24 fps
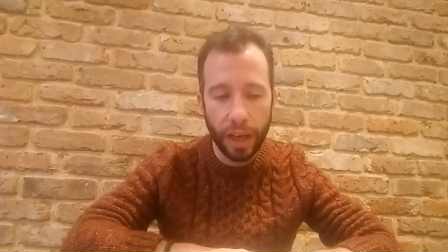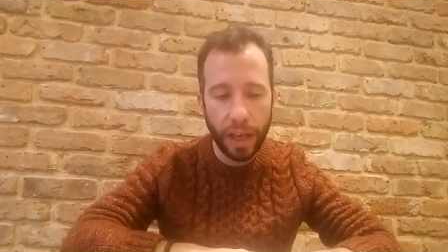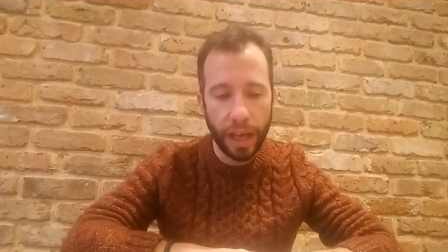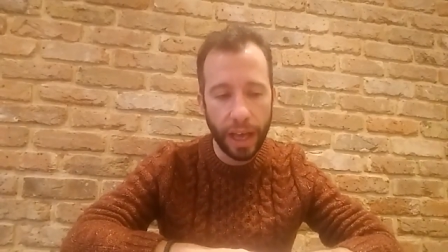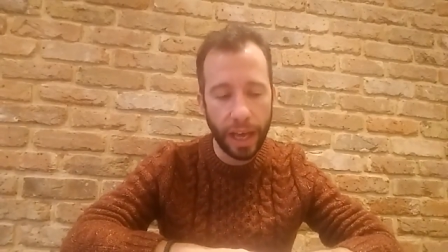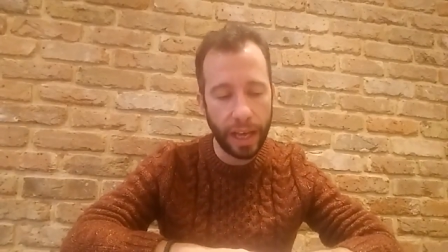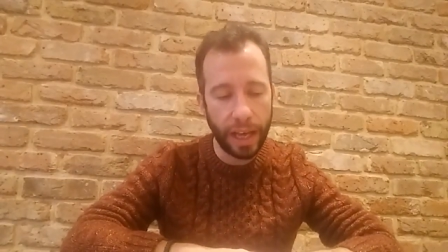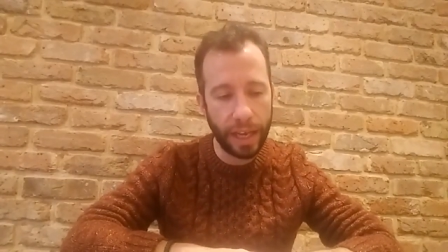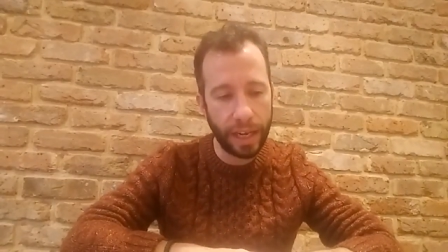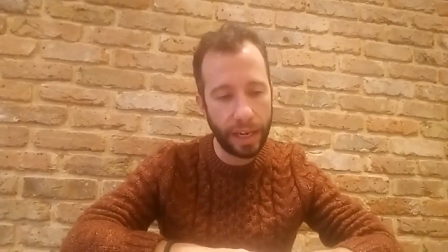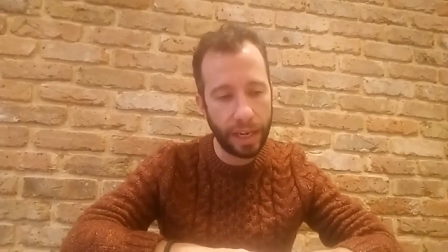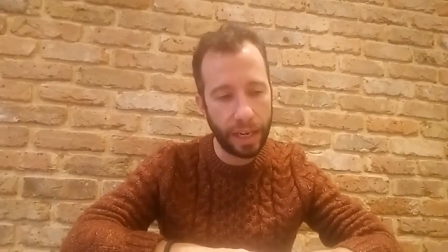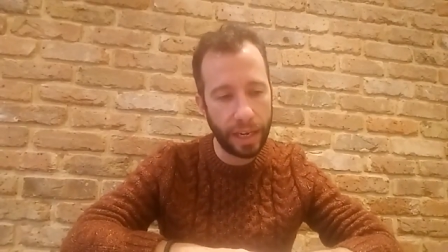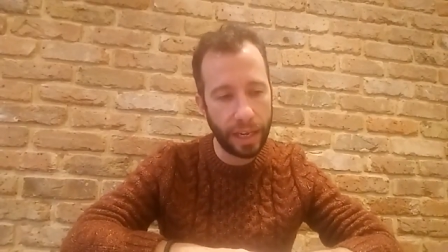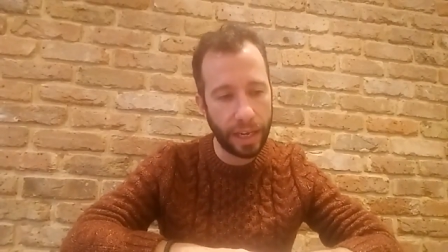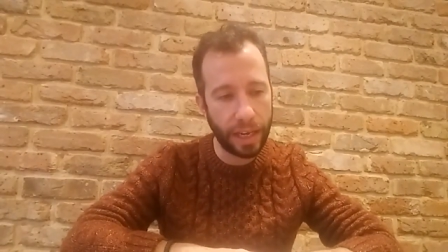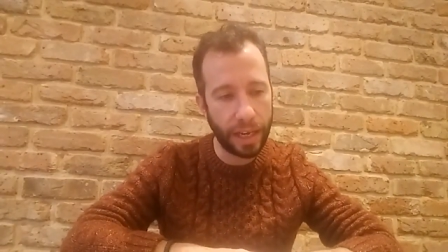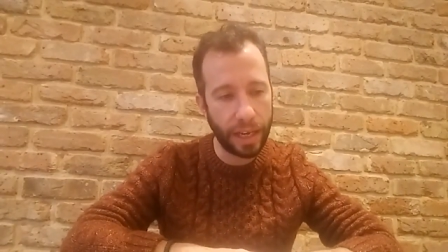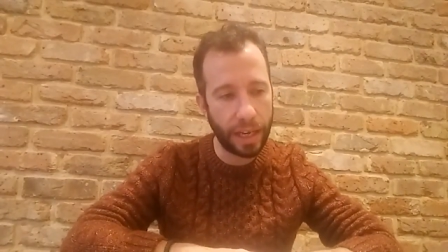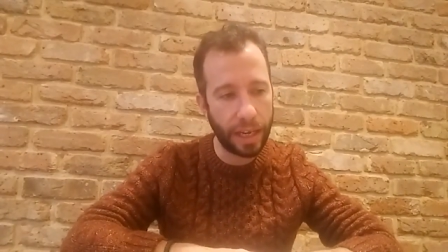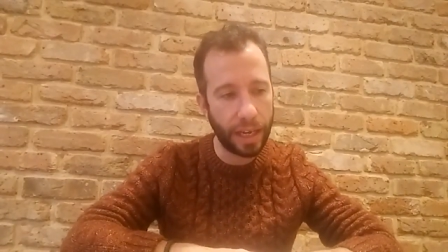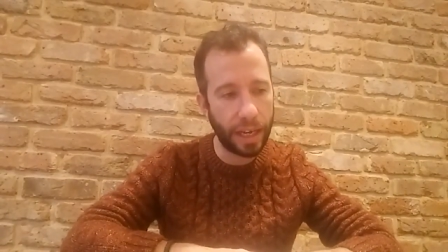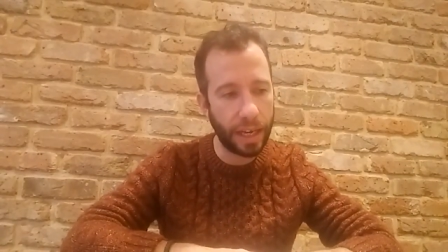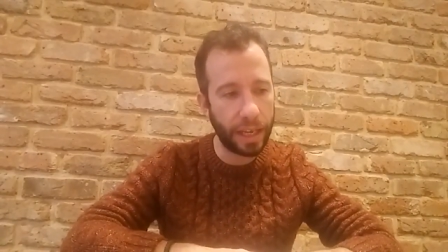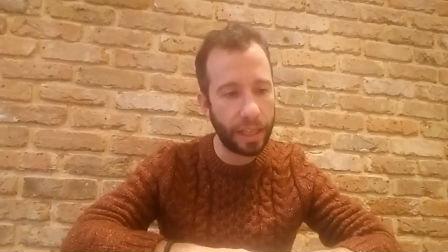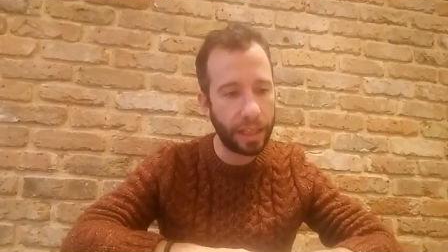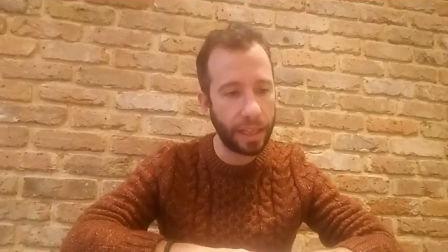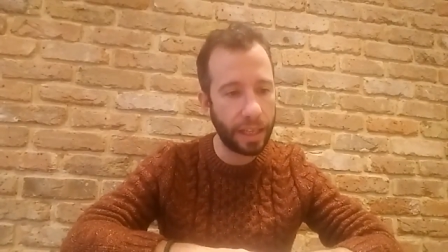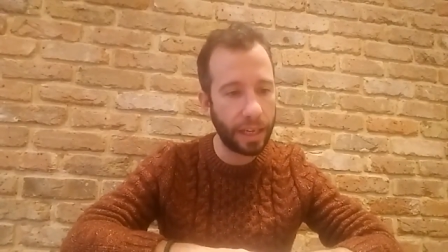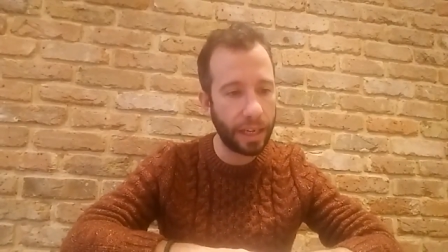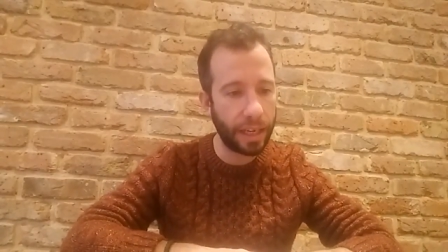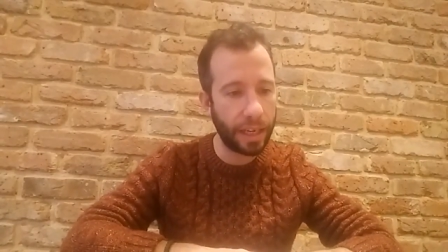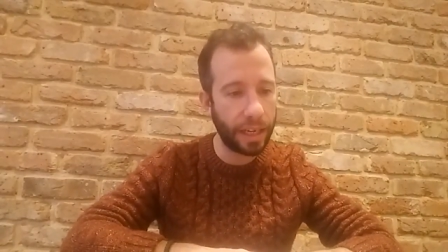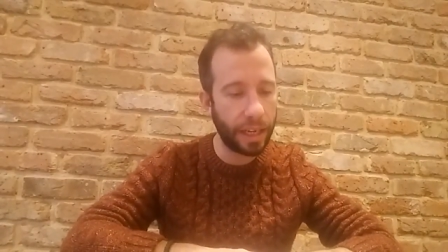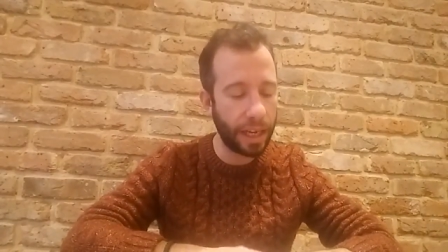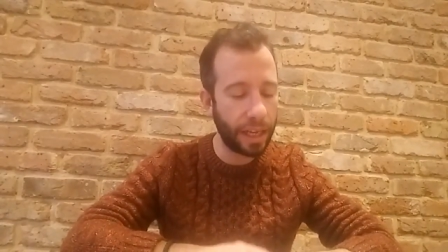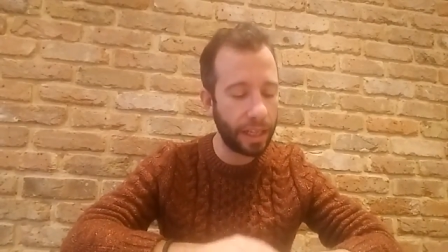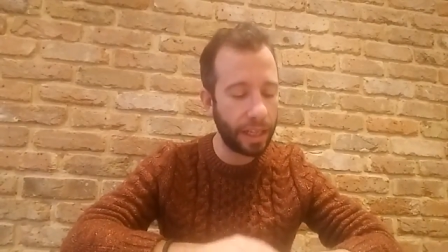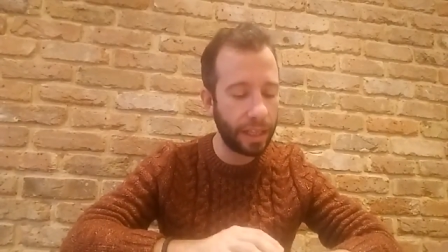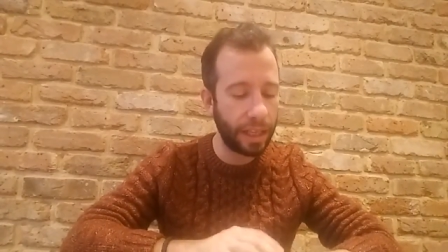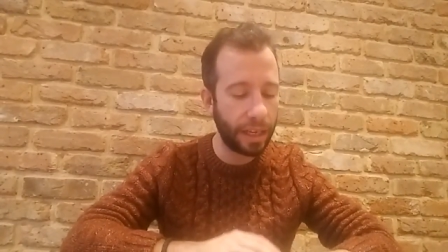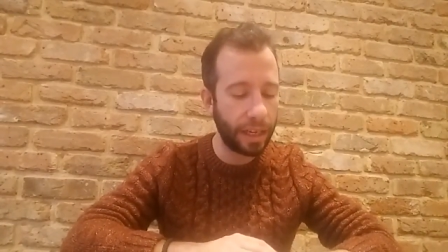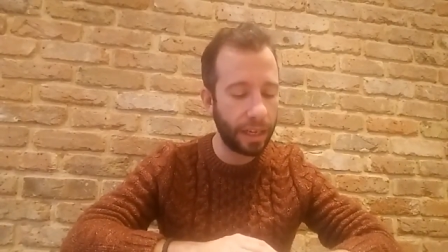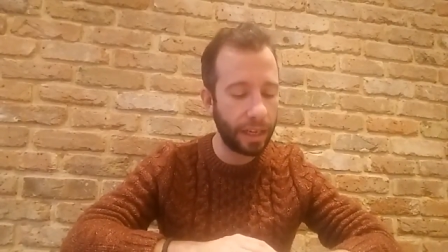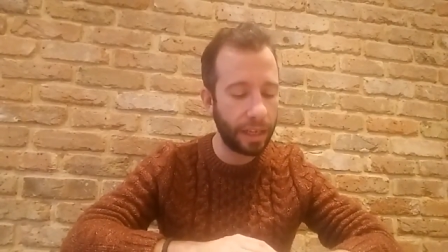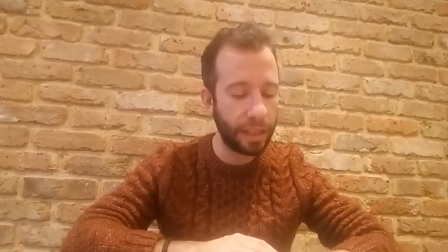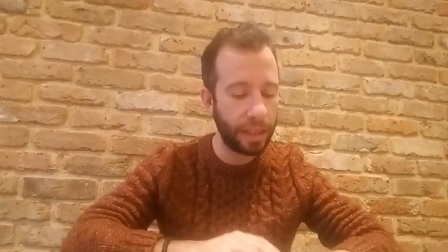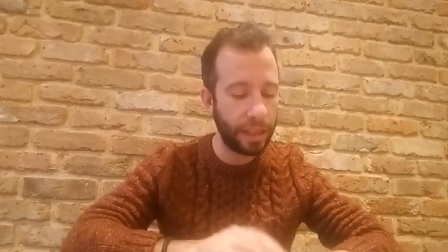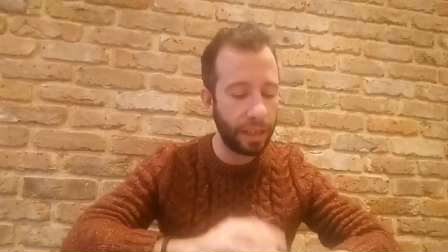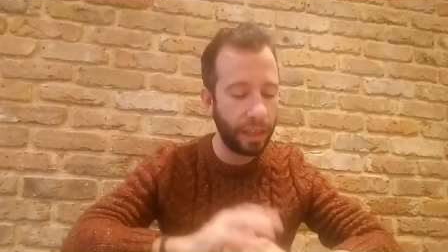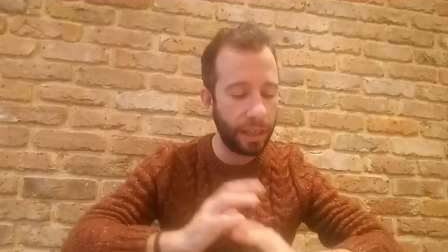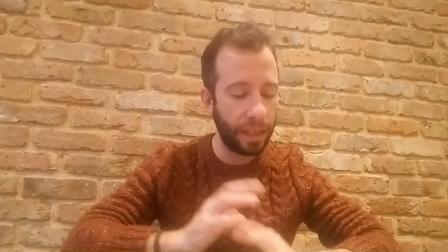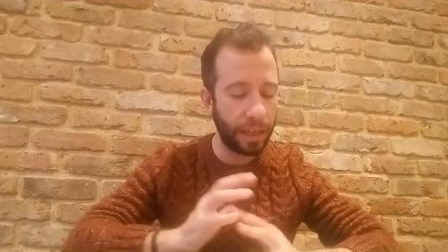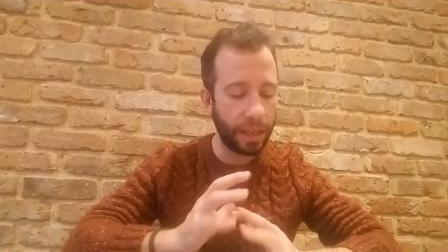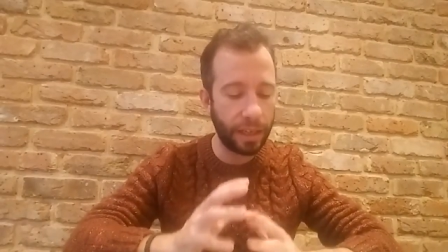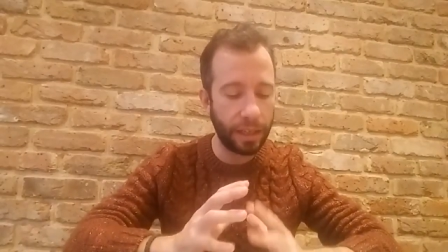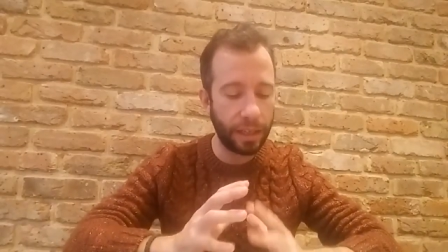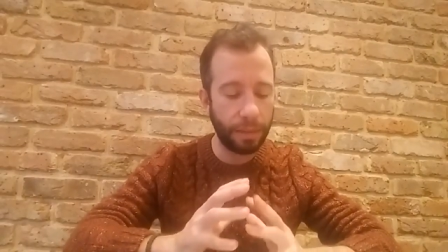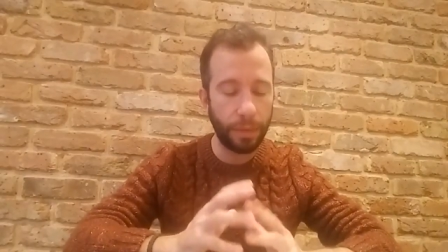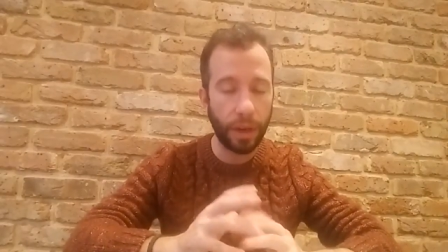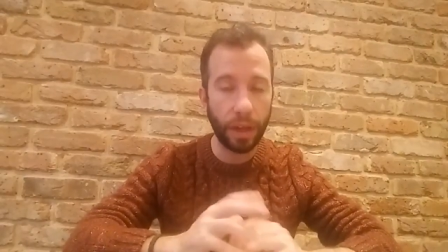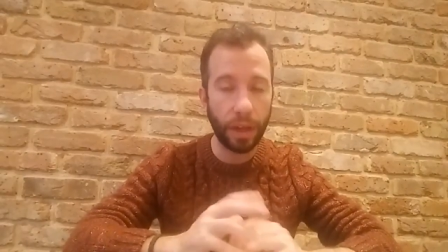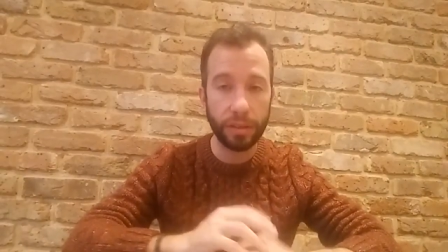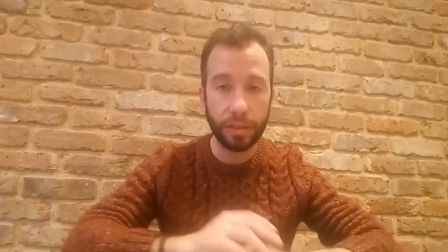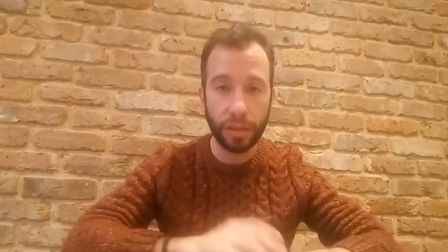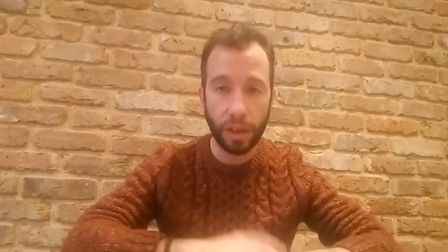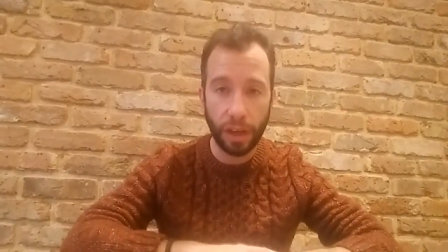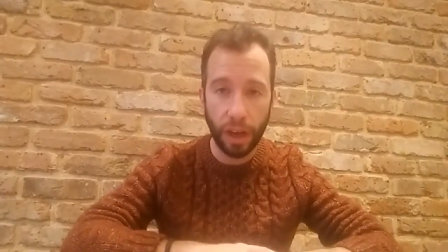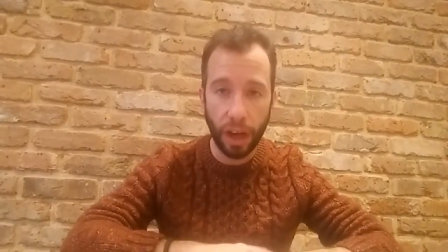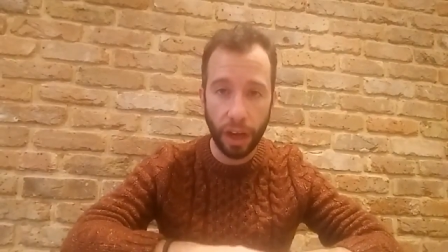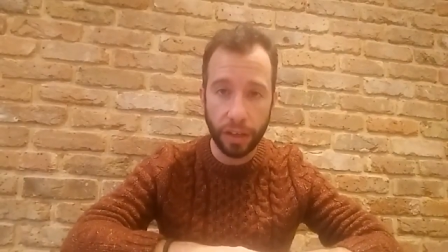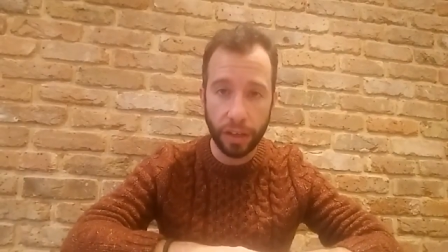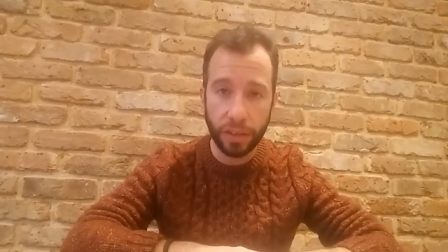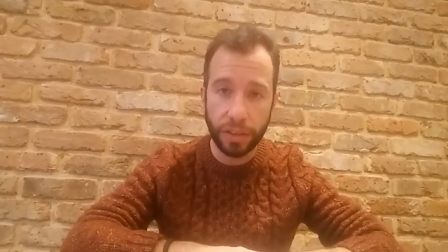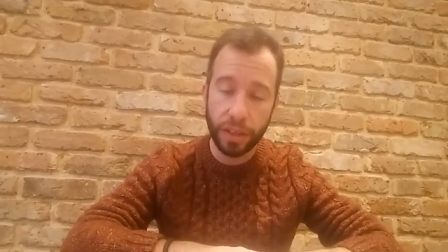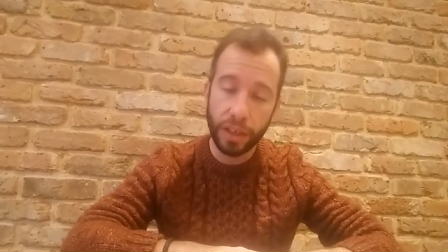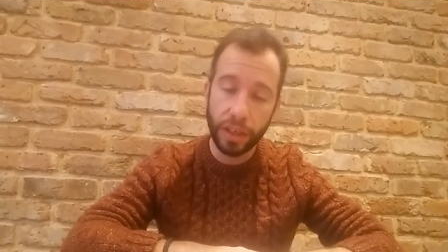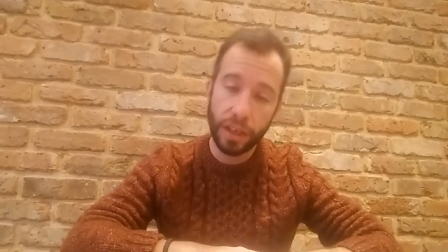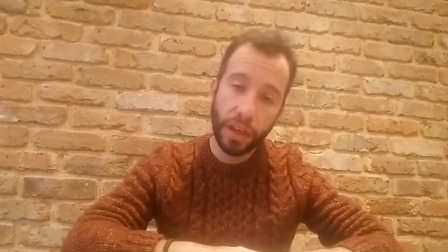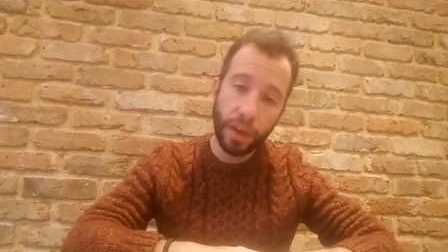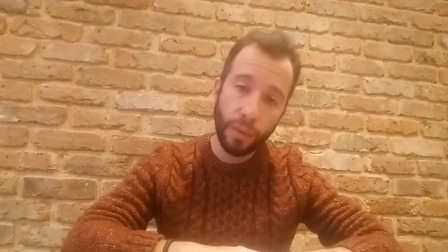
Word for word: and uh, and uh, and the and the and the blood clot.